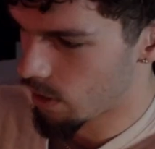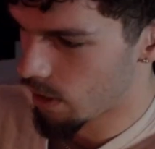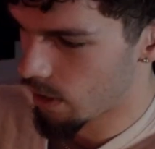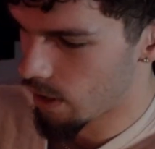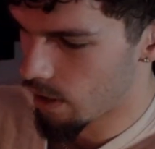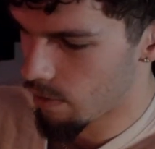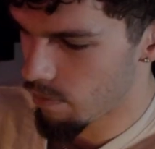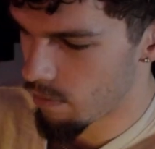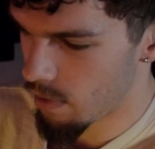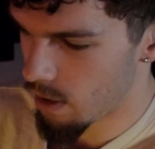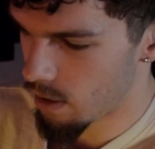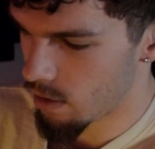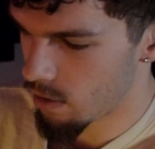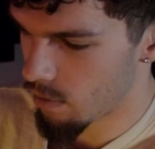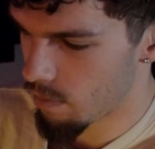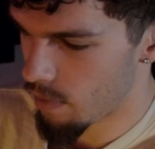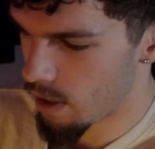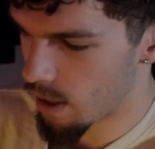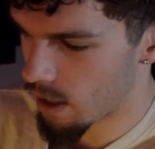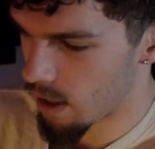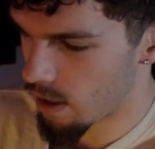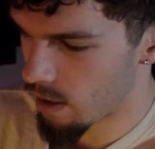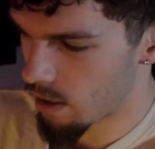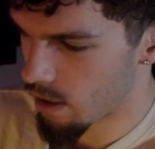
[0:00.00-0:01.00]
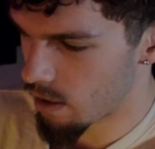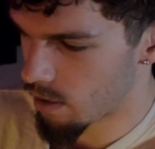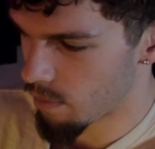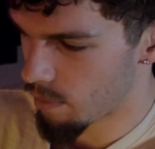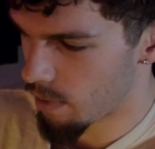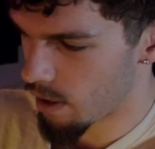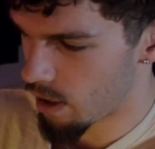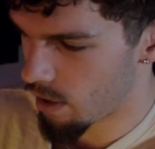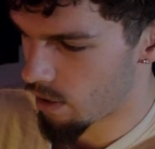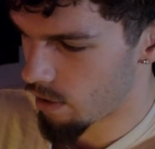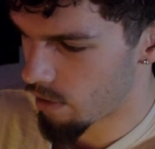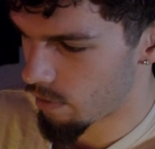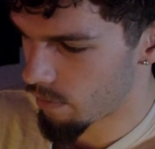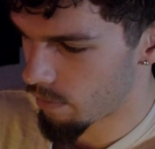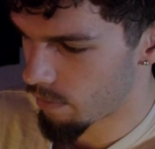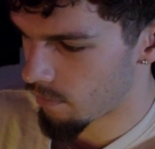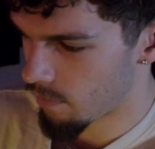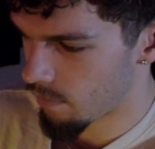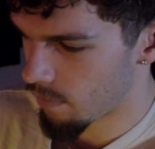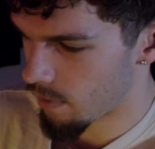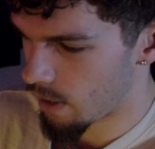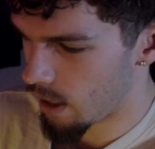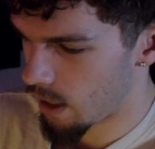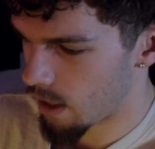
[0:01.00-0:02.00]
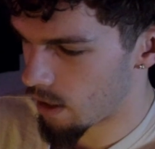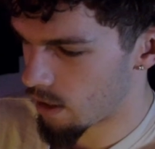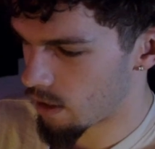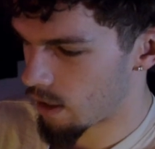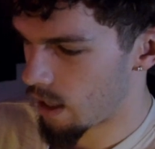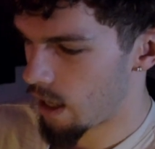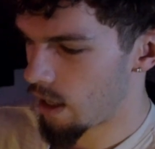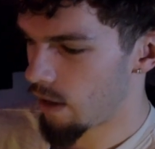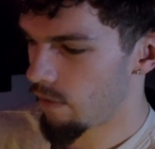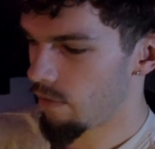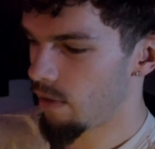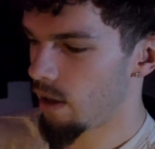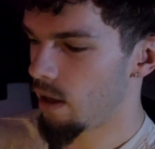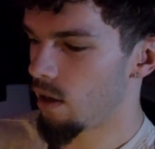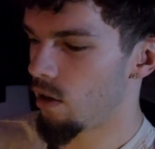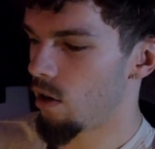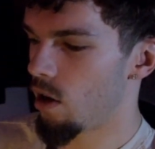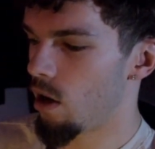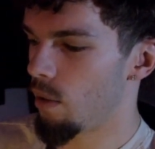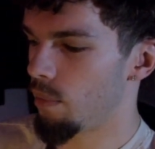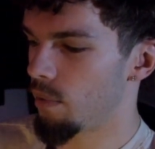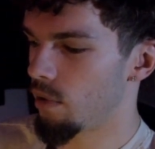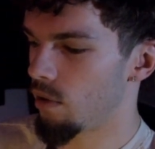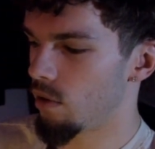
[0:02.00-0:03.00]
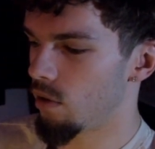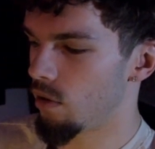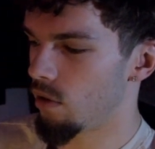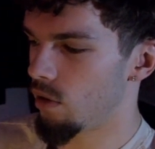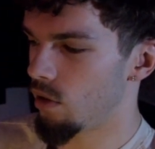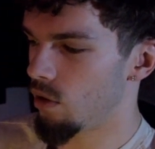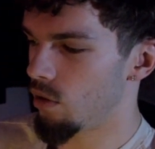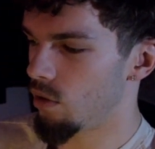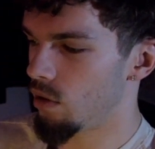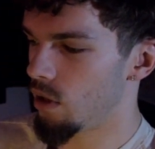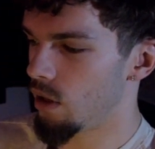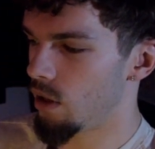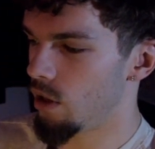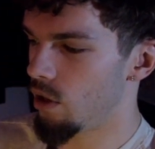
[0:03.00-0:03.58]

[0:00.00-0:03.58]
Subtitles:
led me to making this pattern. And it's kind of like an optical illusion.